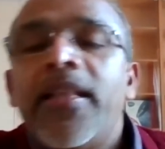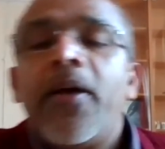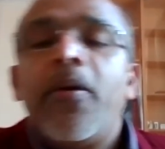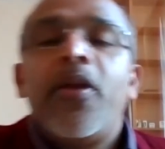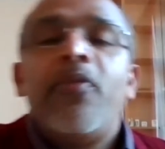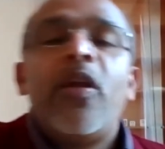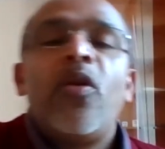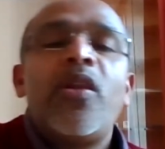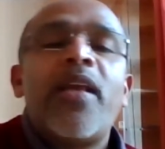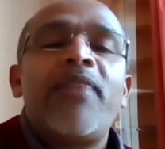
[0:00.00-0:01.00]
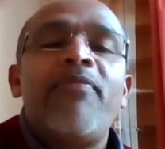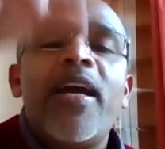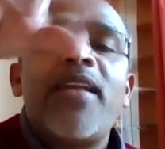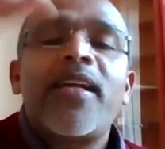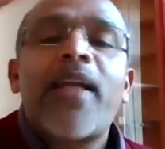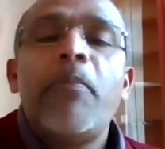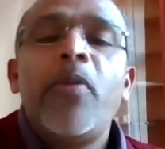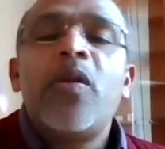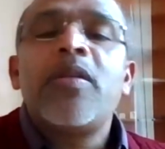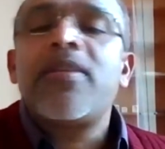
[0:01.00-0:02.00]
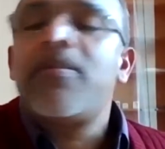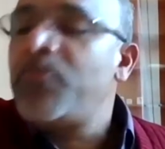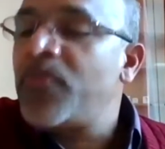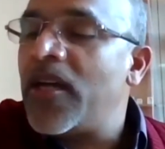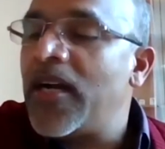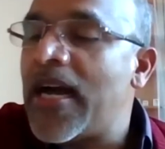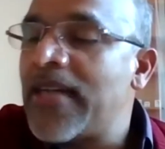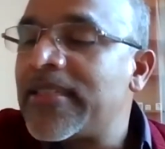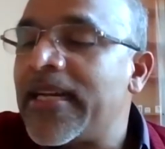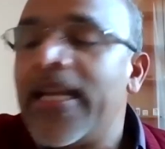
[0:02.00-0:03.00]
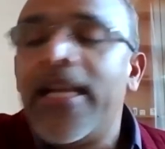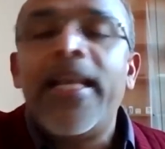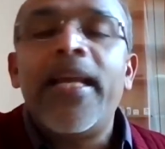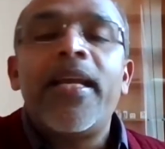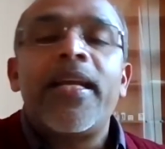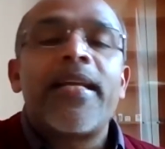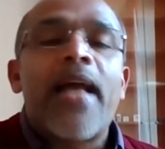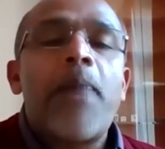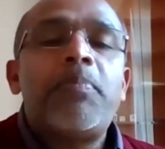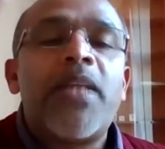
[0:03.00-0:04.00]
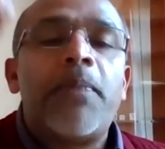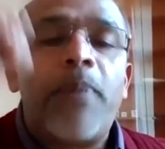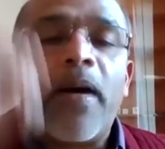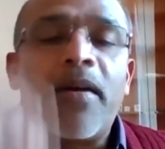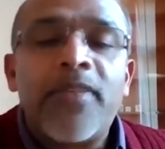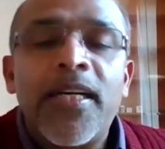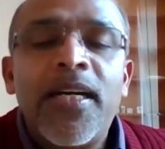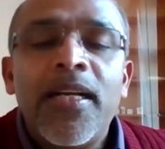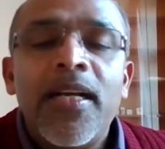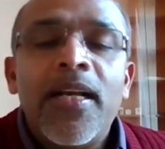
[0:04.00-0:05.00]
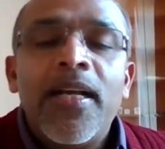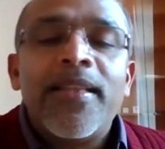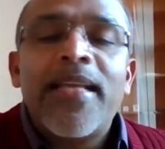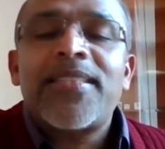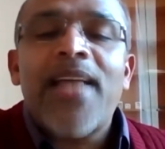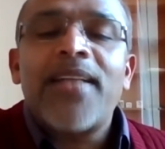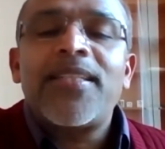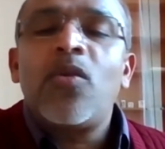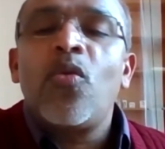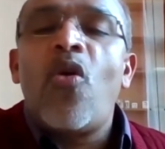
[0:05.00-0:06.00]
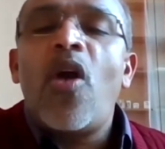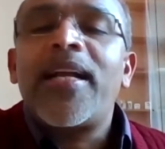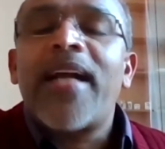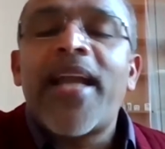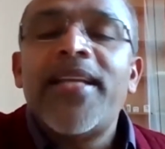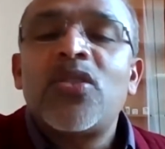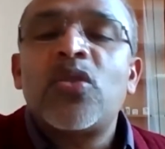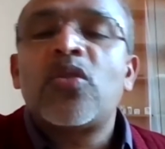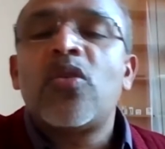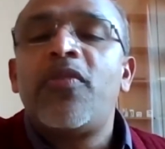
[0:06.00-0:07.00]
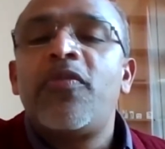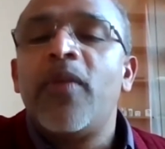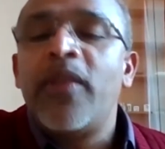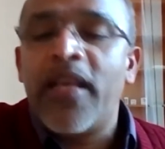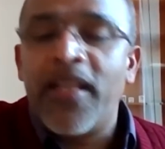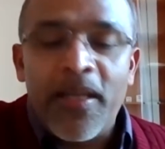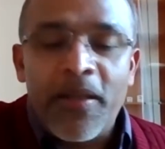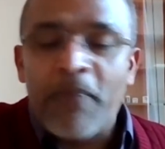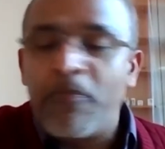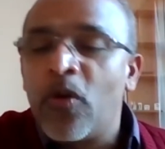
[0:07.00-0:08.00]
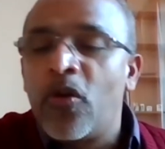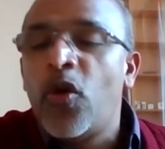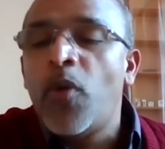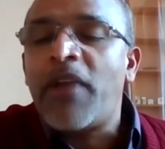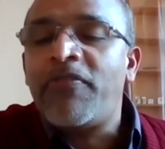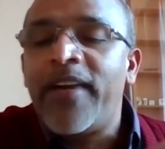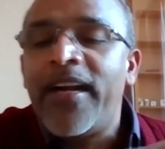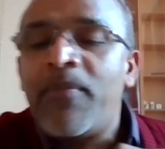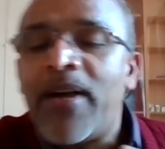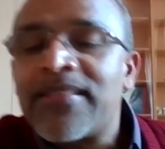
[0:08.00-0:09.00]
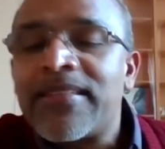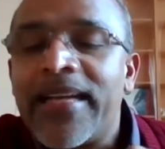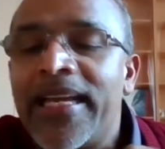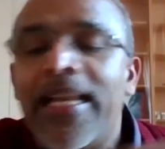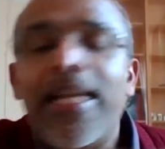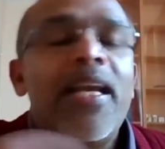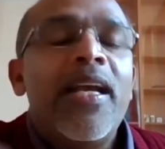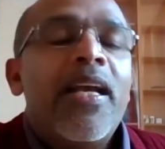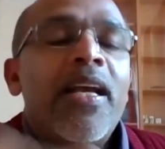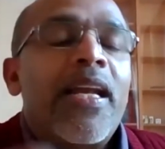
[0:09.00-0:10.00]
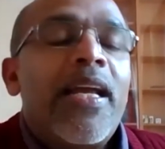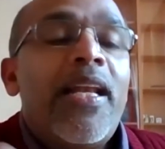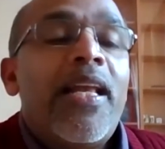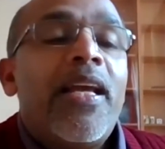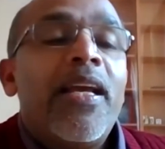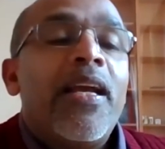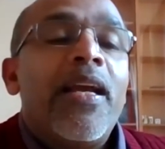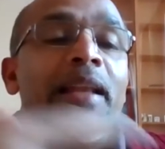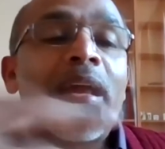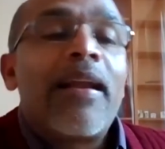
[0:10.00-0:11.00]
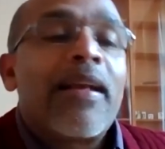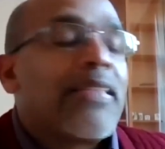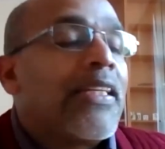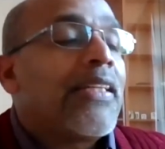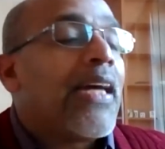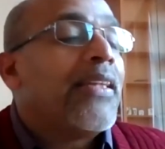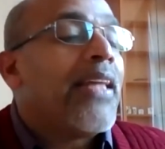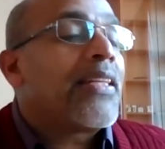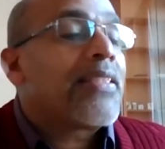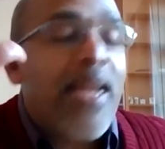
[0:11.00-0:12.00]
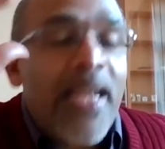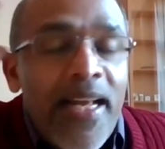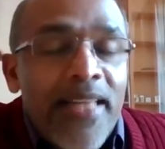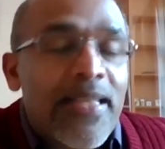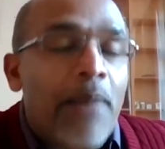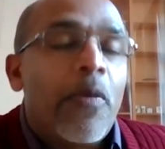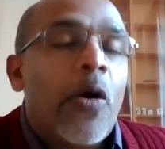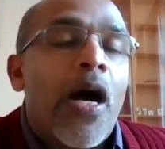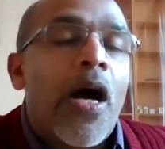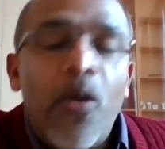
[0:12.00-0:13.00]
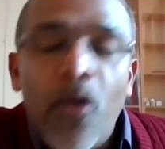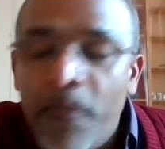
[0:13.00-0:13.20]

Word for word: the we know that where the communism has really grabbed the power, they started all kinds of the, the, the human freedom has really, really uh, neglected and they really uh,